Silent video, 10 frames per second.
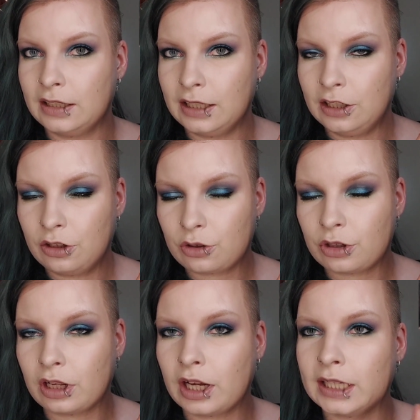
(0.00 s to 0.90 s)
inner
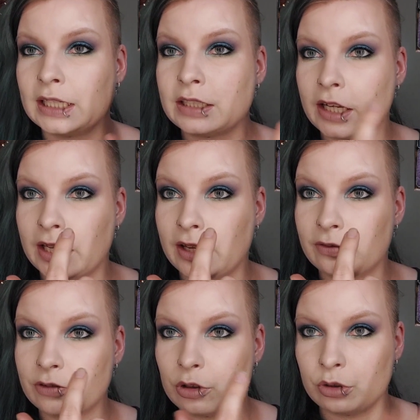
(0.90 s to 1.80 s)
corner highlight I have
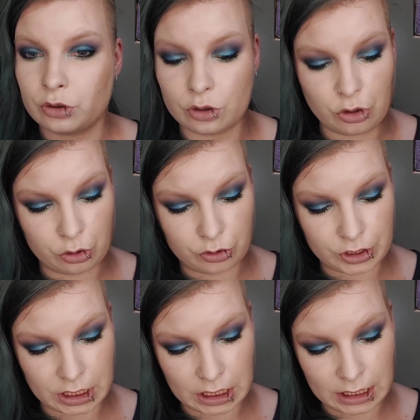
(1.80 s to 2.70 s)
on
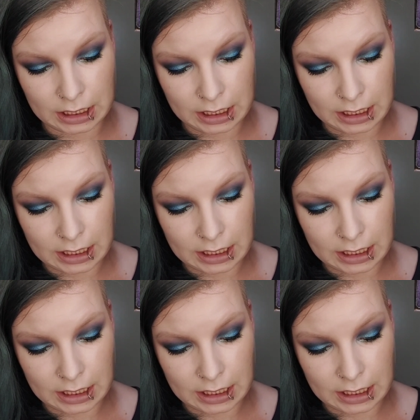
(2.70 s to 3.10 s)
today,